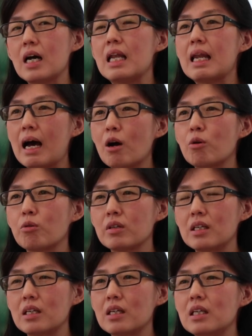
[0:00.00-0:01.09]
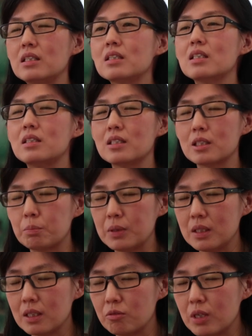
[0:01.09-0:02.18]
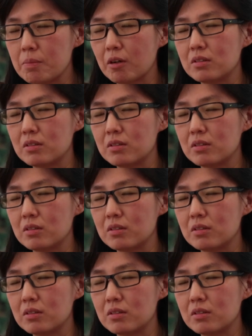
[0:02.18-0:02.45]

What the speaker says: allow interdisciplinary,